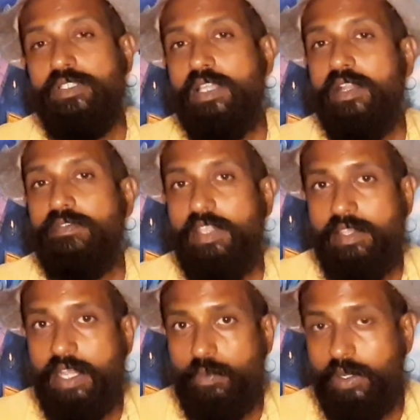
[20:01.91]
kind of thing
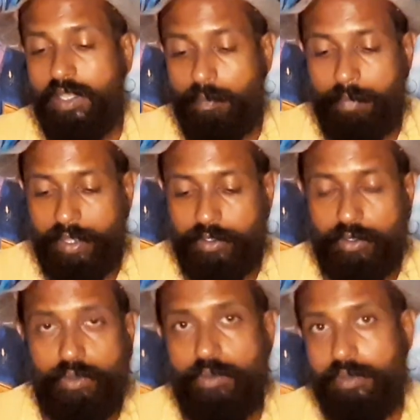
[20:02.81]
that will come back to
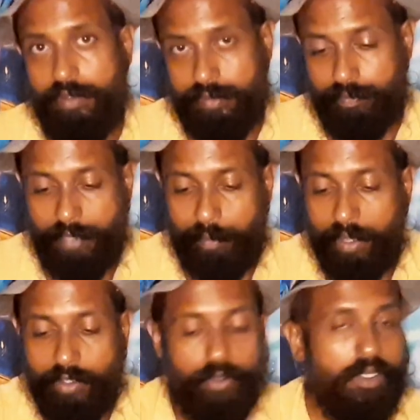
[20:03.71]
you,
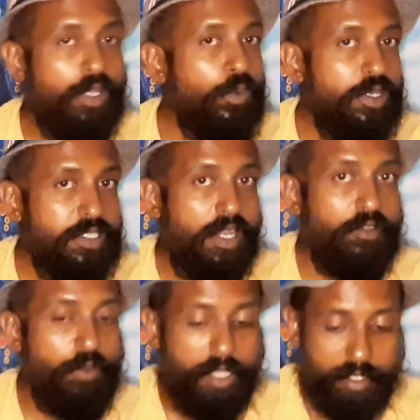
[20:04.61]
backbite you in the worst kind of way.